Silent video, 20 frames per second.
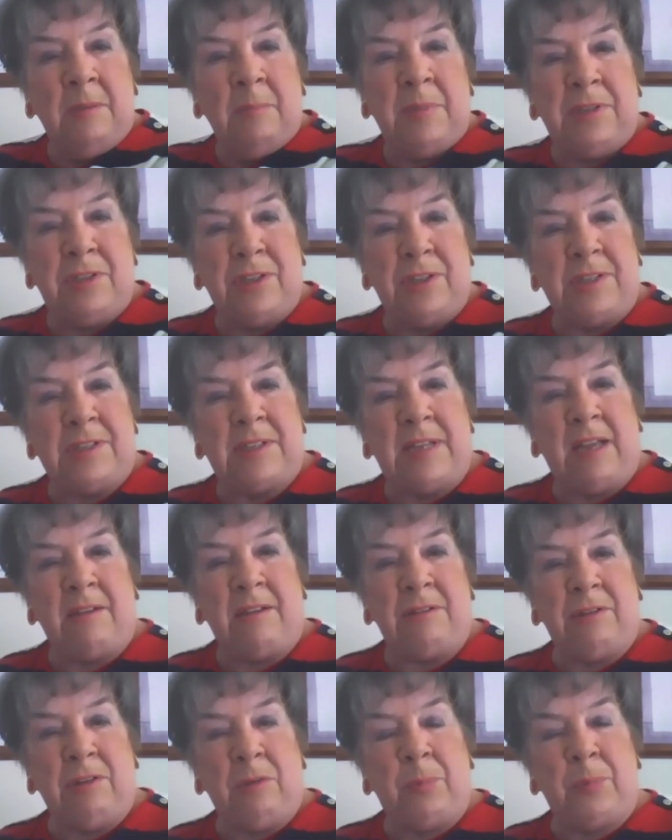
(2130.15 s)
but just how
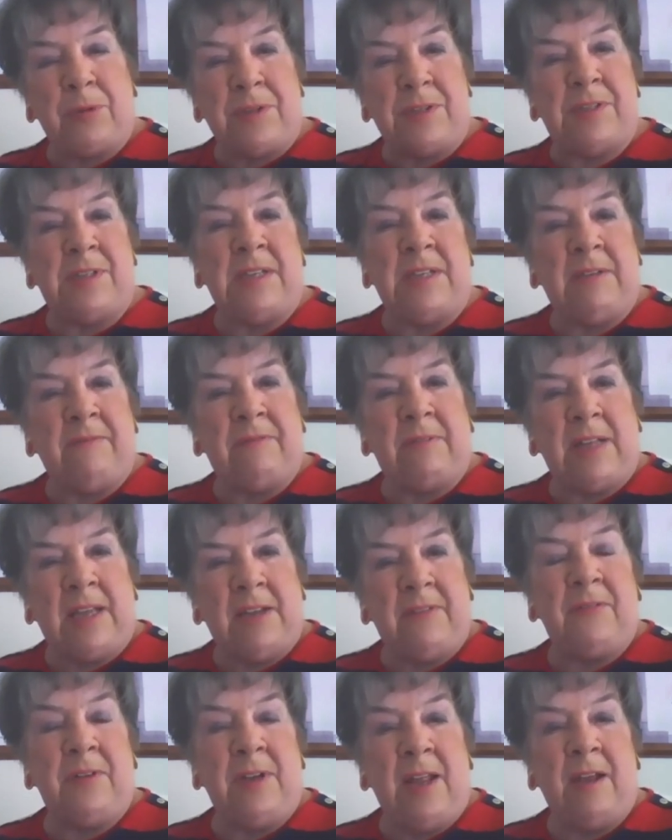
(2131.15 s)
you perceive
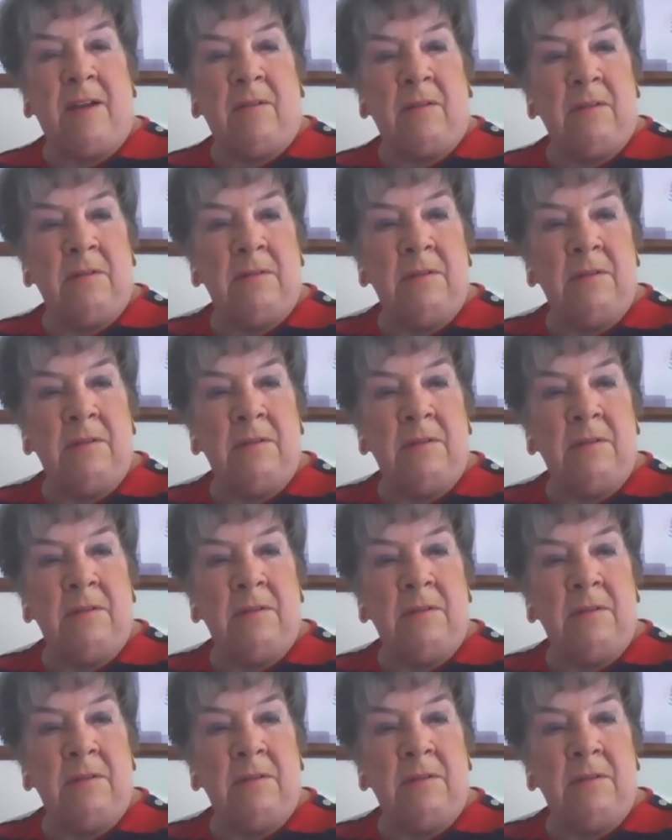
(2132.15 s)
life now.